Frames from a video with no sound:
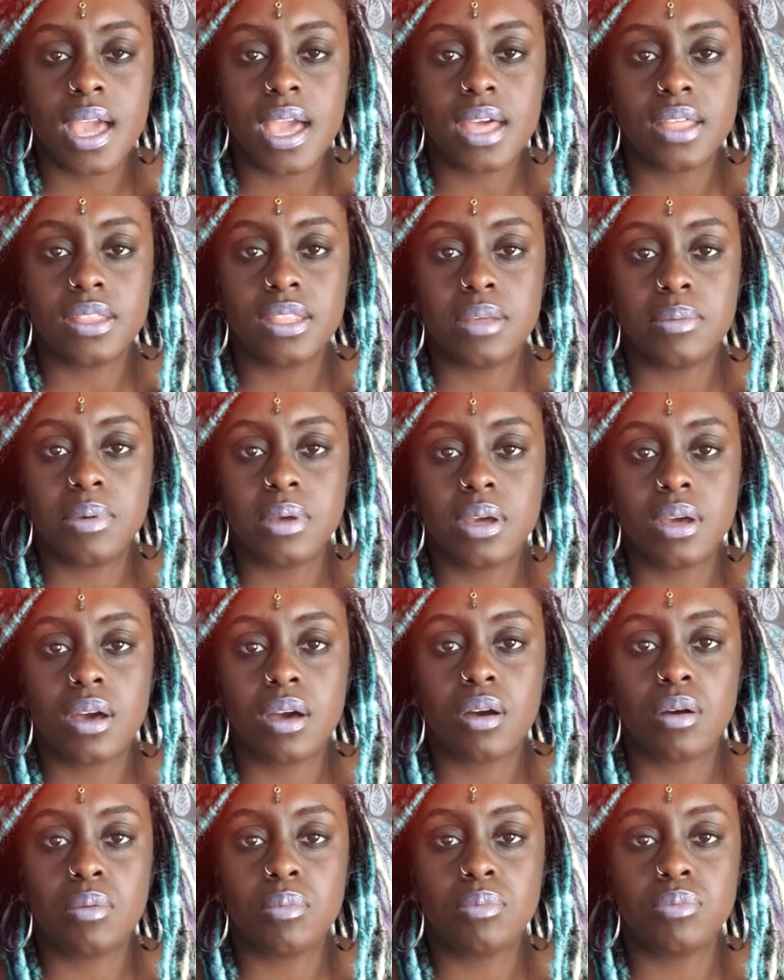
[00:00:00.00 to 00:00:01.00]
and they
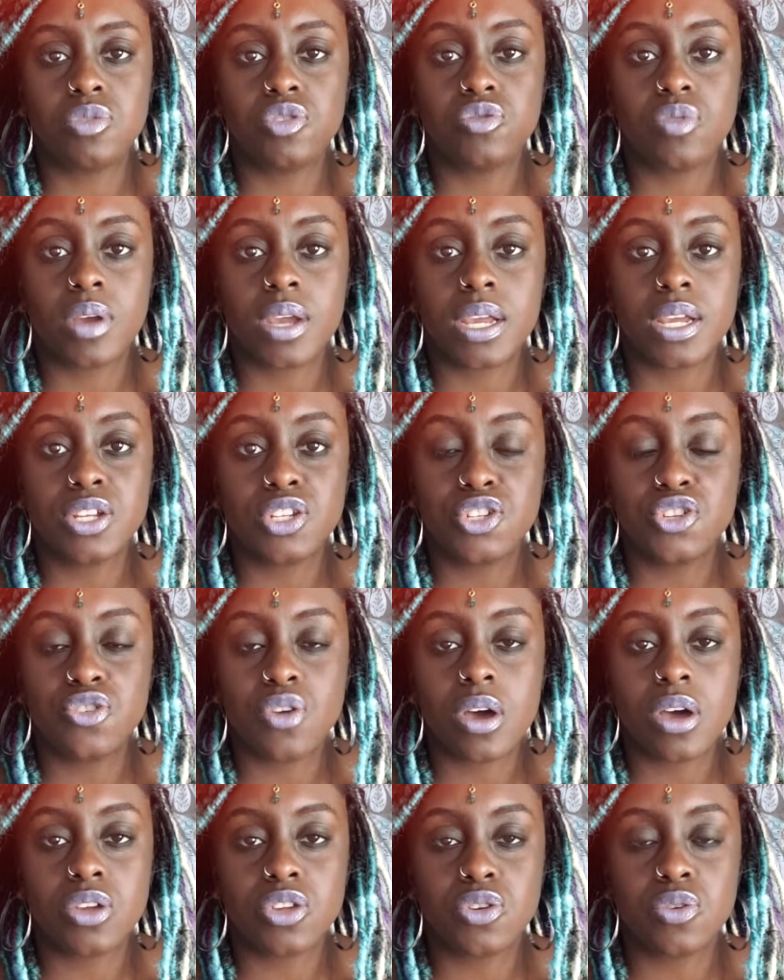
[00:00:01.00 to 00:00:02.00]
become drained. You
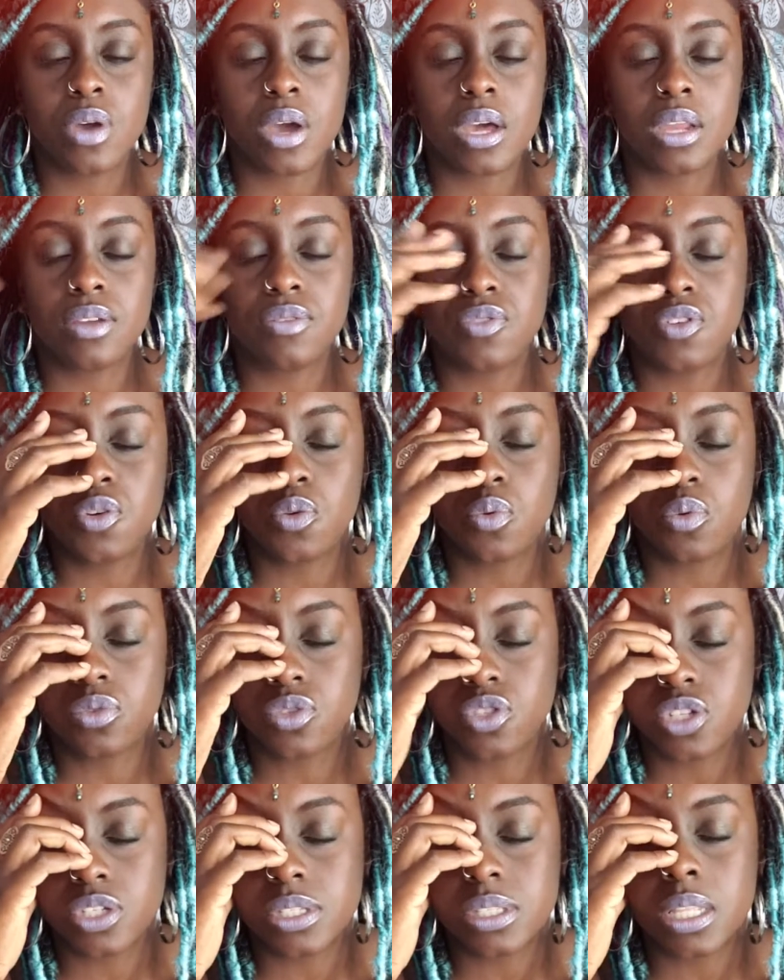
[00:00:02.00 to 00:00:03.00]
know how you were
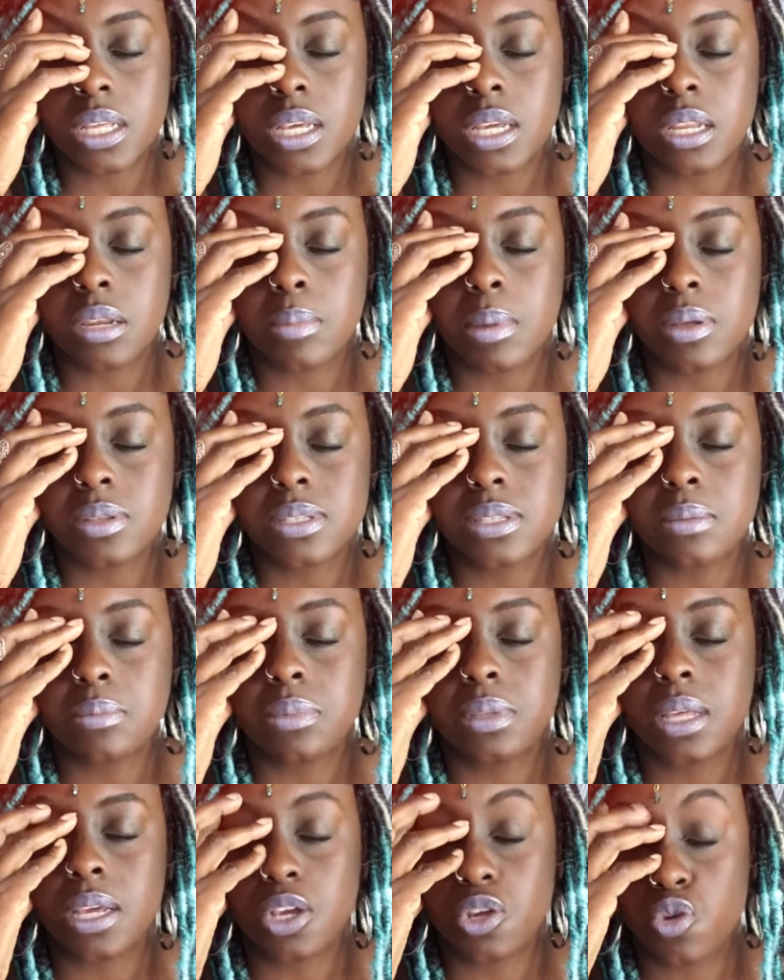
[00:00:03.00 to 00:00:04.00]
just thinking about
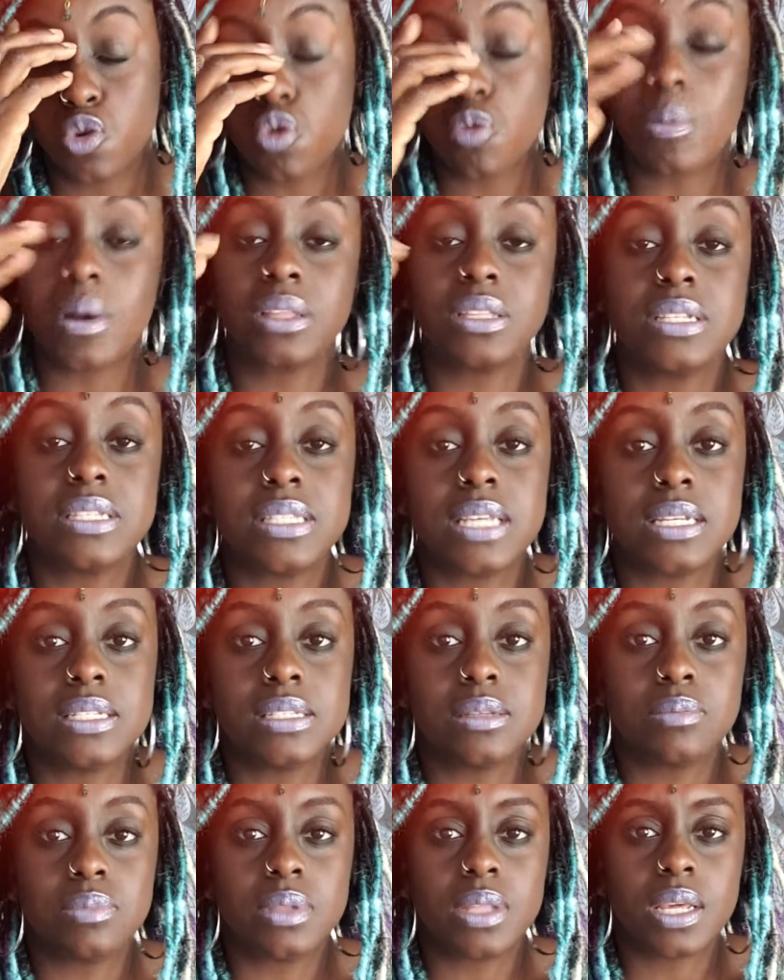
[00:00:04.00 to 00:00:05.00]
something, you were about to say
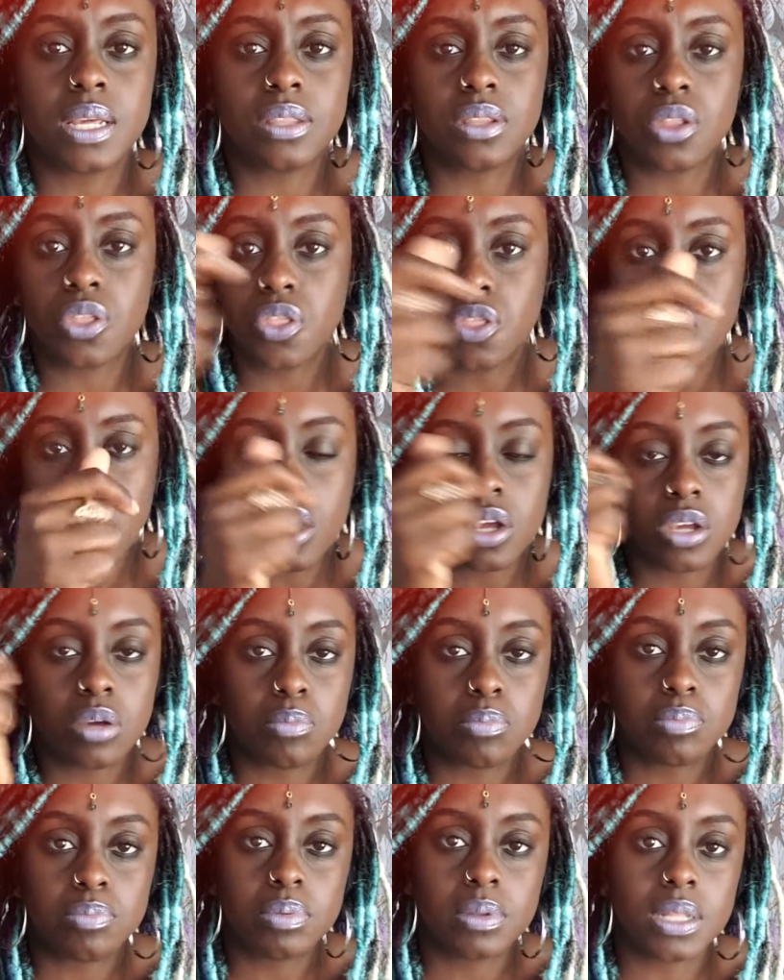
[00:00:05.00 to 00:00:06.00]
something, and the thought
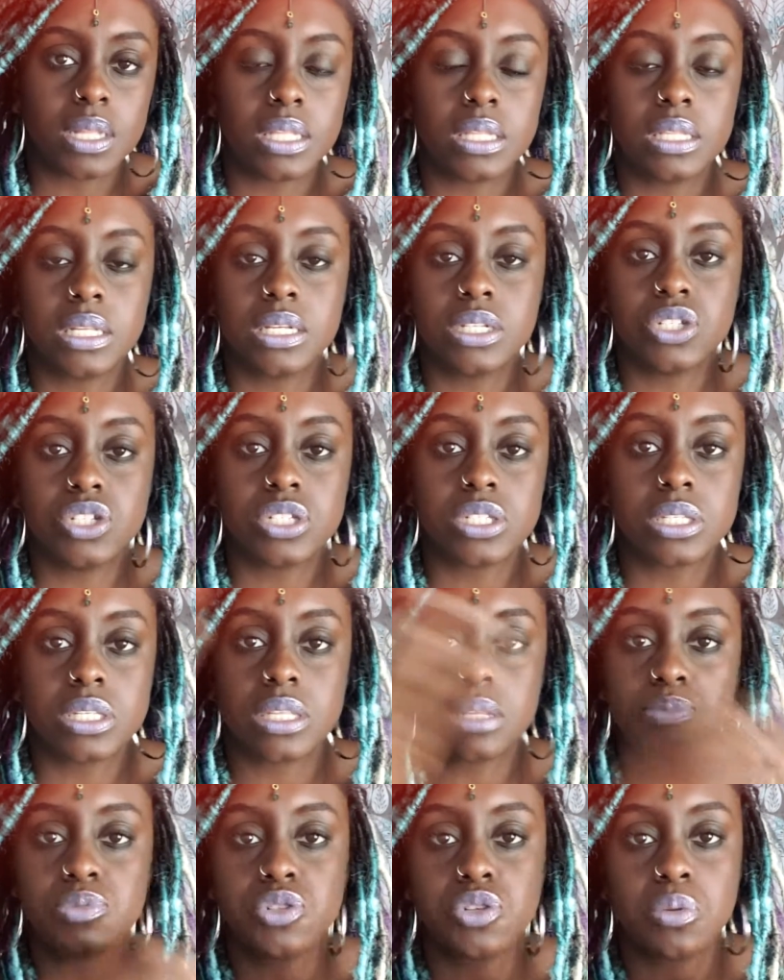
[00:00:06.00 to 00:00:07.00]
completely just
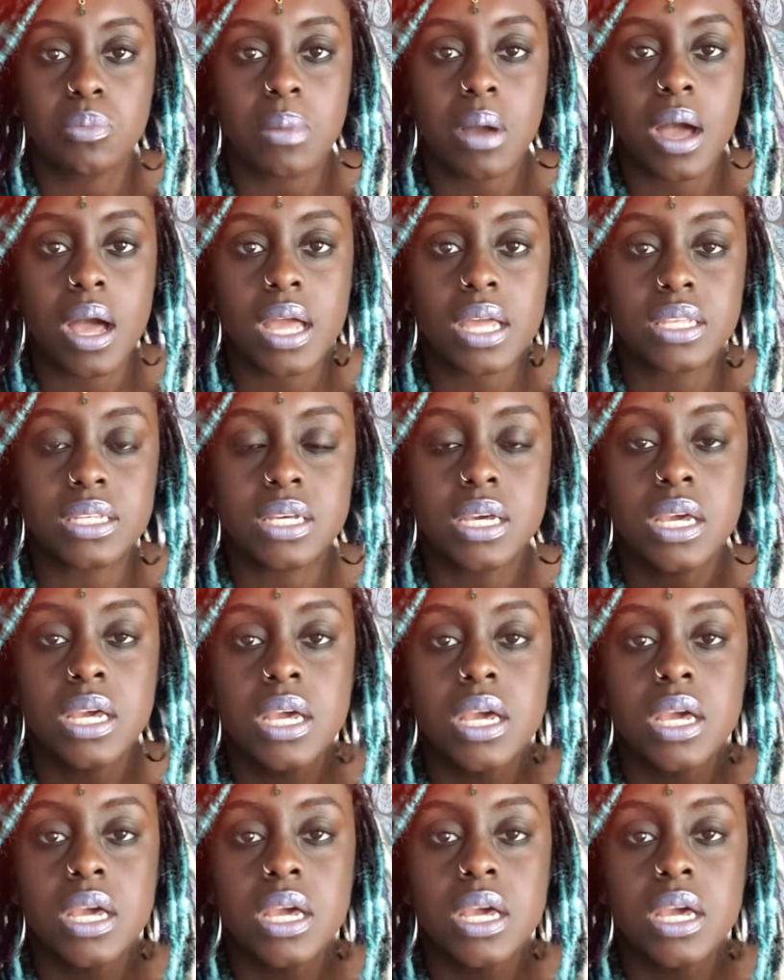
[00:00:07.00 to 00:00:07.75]
slips your mind.